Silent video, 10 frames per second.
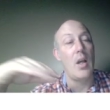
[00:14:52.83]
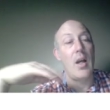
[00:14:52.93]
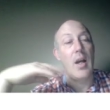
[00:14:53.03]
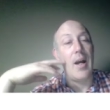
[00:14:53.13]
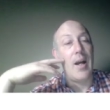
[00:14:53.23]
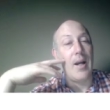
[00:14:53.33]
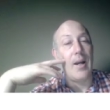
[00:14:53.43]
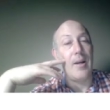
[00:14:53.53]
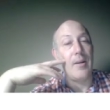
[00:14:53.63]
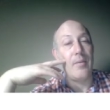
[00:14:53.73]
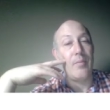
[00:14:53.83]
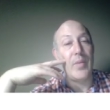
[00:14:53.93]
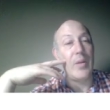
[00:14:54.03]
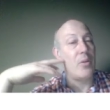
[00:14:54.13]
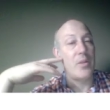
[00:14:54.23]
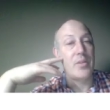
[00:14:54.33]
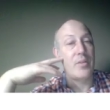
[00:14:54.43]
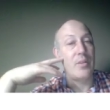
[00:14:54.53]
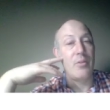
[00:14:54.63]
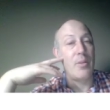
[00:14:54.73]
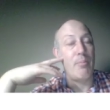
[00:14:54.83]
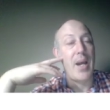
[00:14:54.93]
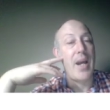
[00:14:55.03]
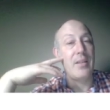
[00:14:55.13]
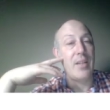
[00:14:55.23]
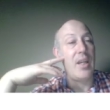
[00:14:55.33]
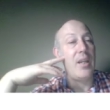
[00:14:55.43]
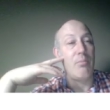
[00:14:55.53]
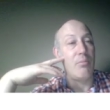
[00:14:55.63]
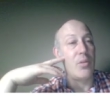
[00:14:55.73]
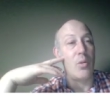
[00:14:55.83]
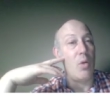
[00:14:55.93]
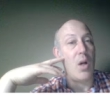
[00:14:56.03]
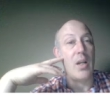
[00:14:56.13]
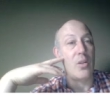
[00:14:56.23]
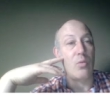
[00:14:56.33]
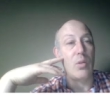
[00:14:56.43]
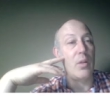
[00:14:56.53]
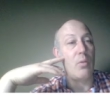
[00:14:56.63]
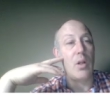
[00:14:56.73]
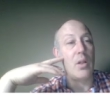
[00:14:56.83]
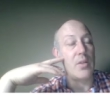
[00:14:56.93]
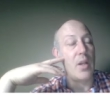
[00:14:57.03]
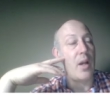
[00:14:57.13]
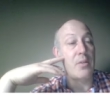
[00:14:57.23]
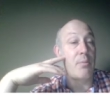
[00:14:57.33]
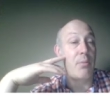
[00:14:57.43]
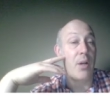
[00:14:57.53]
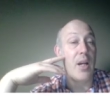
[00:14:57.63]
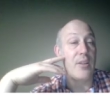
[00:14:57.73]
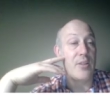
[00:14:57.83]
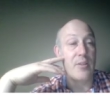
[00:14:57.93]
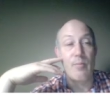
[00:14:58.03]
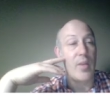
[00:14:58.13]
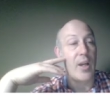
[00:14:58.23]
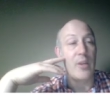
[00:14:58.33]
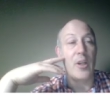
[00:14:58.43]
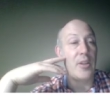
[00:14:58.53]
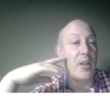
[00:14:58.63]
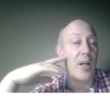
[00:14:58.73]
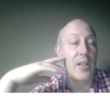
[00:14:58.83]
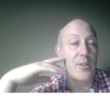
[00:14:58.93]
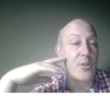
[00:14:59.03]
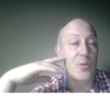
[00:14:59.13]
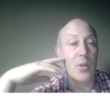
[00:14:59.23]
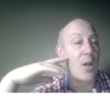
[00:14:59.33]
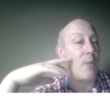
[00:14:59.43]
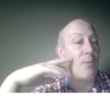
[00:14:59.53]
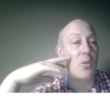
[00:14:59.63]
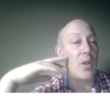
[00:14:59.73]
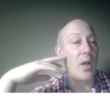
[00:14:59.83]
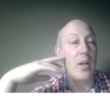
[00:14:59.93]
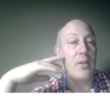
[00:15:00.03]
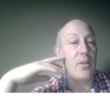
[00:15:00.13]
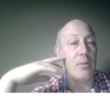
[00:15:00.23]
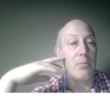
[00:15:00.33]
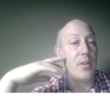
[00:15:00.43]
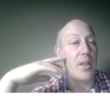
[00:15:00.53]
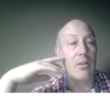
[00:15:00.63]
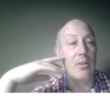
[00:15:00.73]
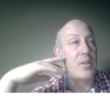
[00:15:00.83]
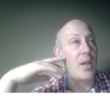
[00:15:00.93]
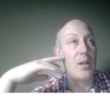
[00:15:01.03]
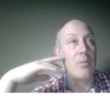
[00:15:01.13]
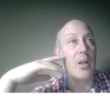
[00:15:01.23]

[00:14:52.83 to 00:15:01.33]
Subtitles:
It was a bad game to watch, really was. And I was surprised. I thought the Islanders would come out gunning here, but they look terrible.